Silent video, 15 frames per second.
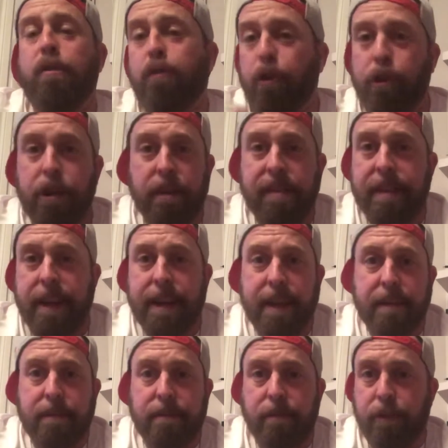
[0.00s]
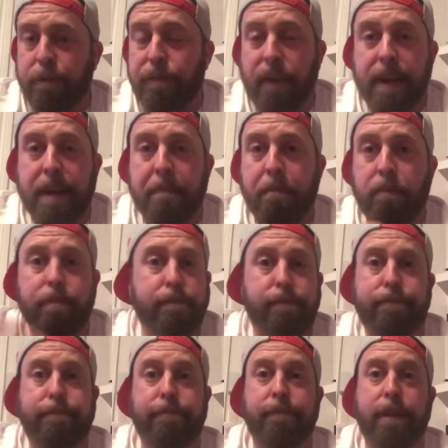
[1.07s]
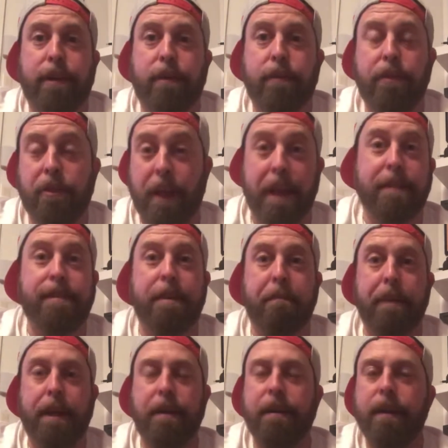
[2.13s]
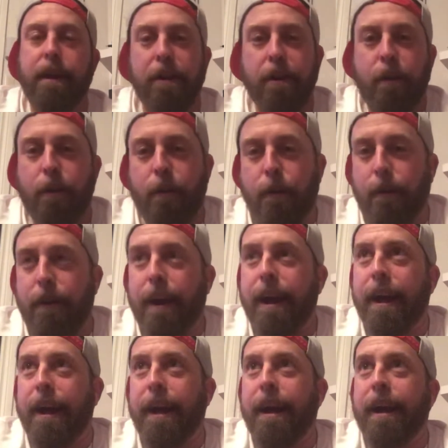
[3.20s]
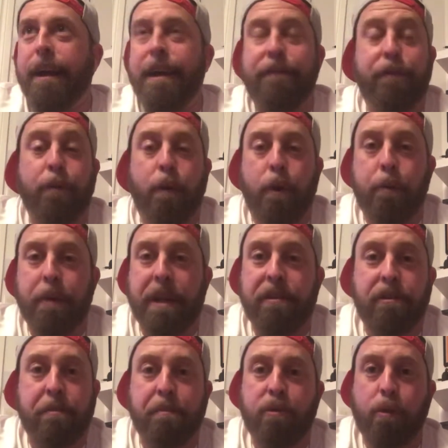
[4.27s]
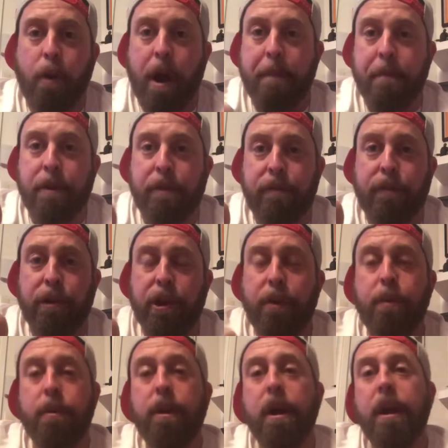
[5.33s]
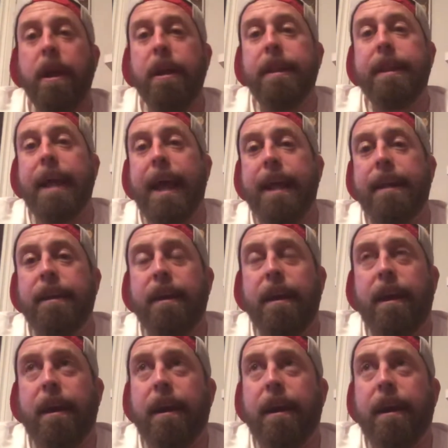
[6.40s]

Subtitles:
you could say that you find him, you know, thanks to me. Or if you're already subscribed, good for you. Then